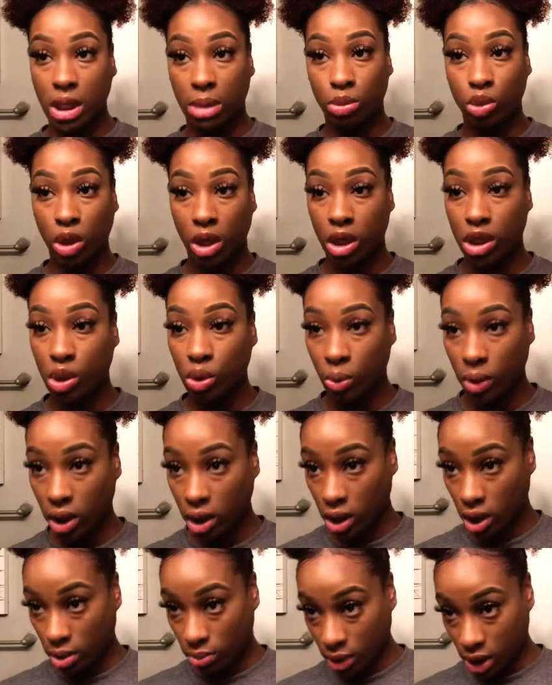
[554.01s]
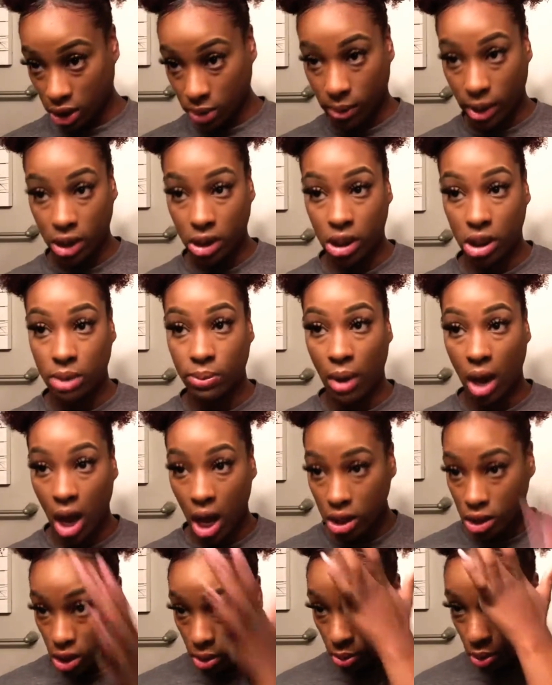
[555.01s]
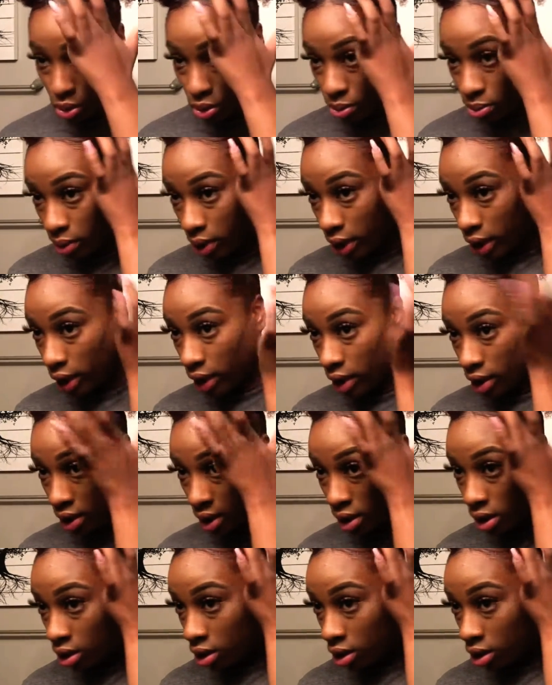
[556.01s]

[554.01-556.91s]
I'm trying to twin them as best as possible, but